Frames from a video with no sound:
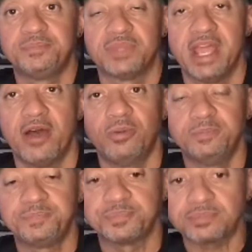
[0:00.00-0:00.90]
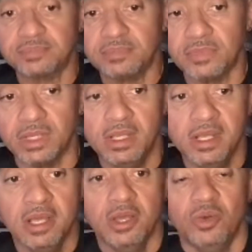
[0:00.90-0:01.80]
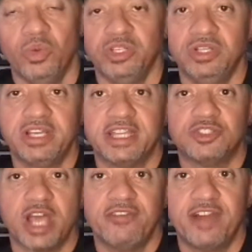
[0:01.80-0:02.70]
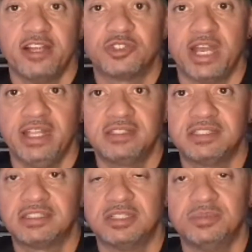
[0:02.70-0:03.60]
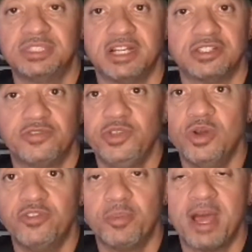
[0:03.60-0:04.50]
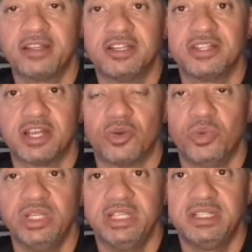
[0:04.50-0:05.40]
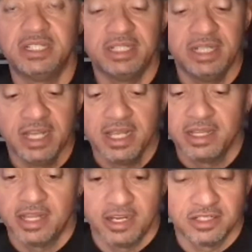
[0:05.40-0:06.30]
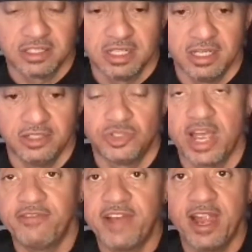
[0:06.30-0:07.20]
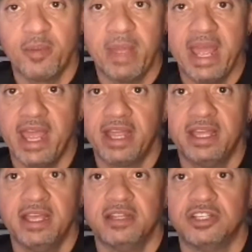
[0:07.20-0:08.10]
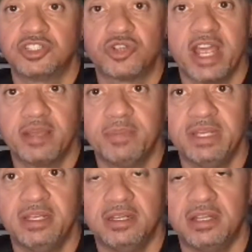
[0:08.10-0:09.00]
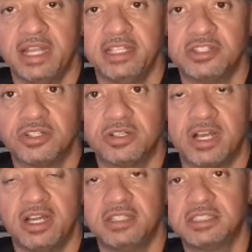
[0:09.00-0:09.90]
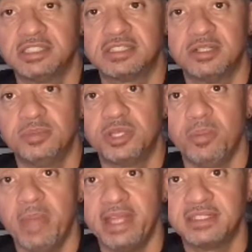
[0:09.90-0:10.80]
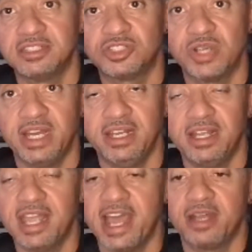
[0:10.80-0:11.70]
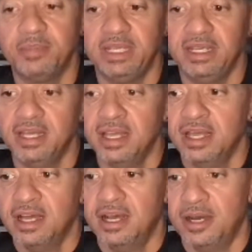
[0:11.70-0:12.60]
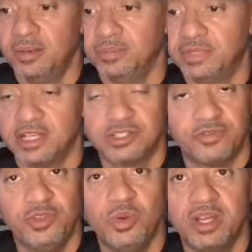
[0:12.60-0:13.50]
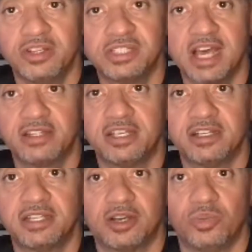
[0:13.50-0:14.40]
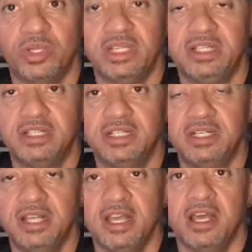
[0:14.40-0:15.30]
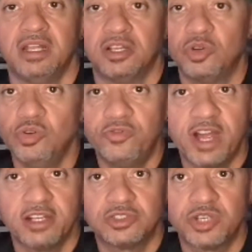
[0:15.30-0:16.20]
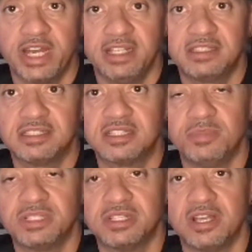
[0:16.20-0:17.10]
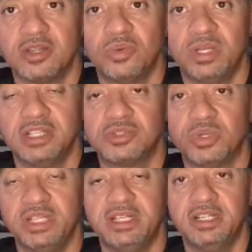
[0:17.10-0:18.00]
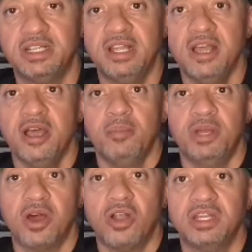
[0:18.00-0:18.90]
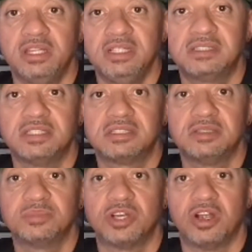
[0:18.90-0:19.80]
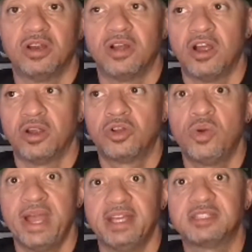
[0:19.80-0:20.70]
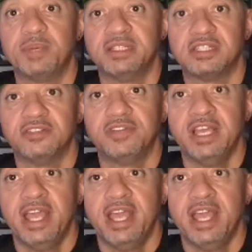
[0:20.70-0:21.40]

Now, when you look at dry fire training systems, there's a few of them out there that are really good. There's the Dry Fire Mag, the Strikeman laser system, the Mantis Training Academy. There's a few others out there that are really good. The Cool Fire training system is another one that's really good, but all of these systems are quite expensive.